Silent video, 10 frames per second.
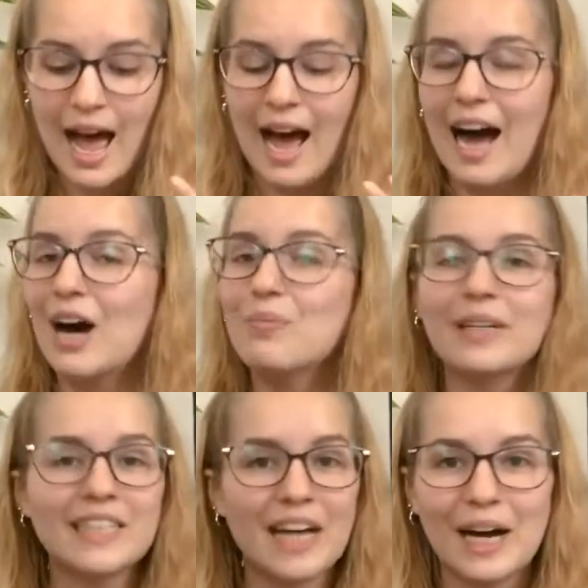How
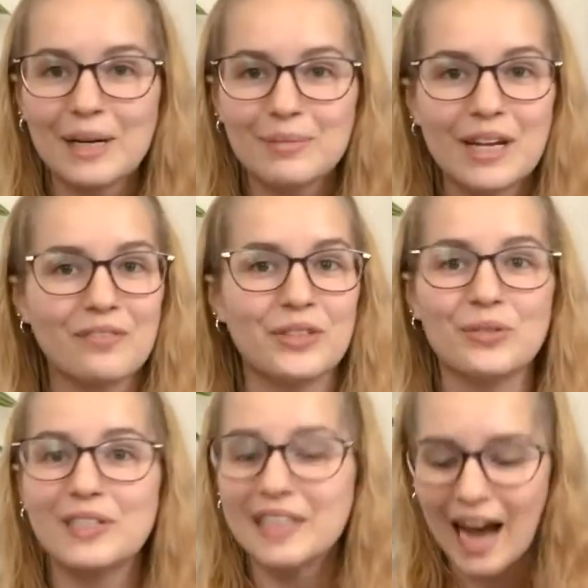many times have you
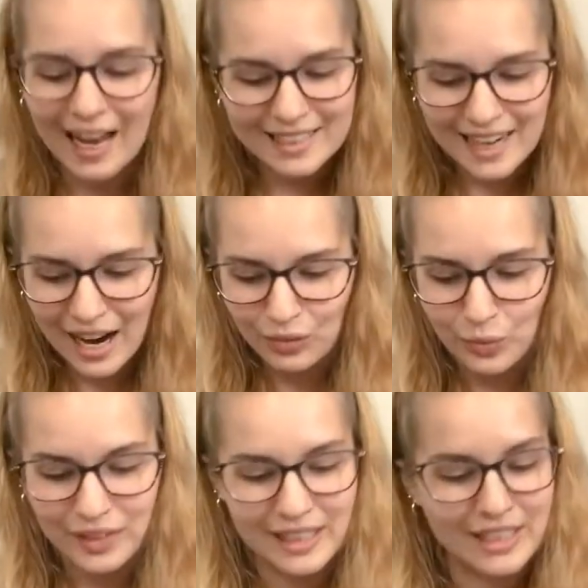sat down
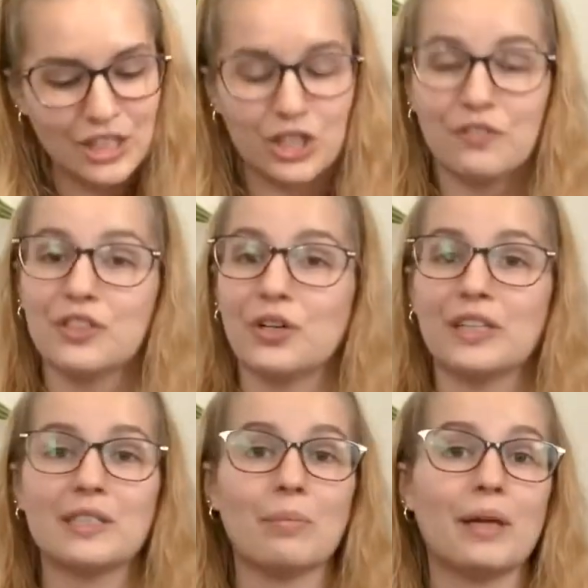with the intention of
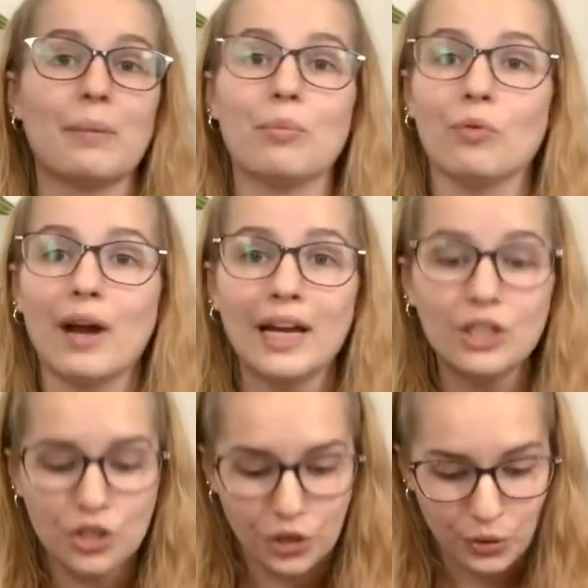starting something
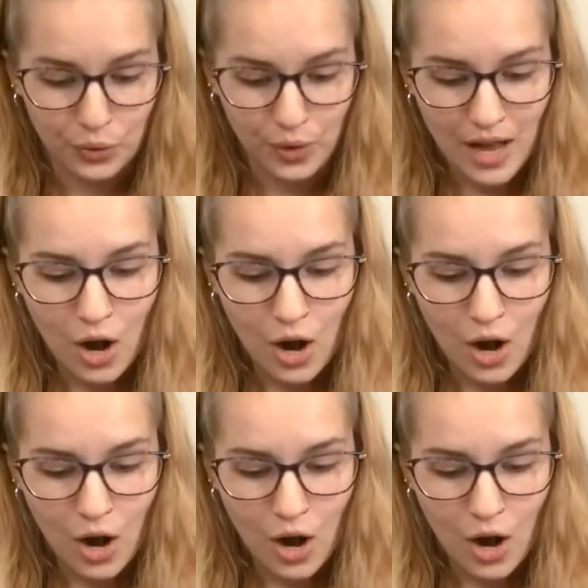brand new